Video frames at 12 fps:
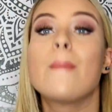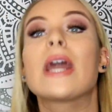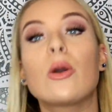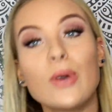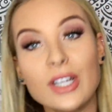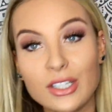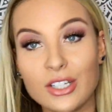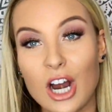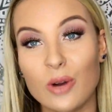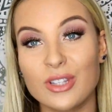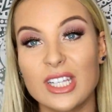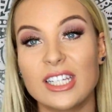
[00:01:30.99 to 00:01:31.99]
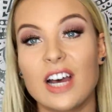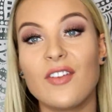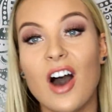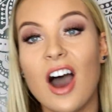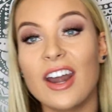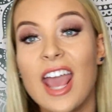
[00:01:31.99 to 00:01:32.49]
But I will start with the
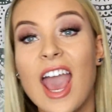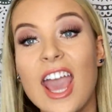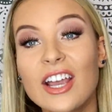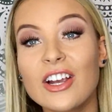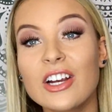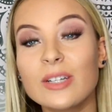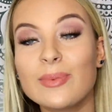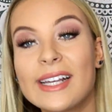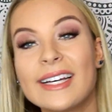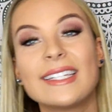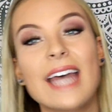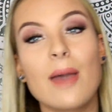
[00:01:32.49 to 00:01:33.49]
stuff on hangers because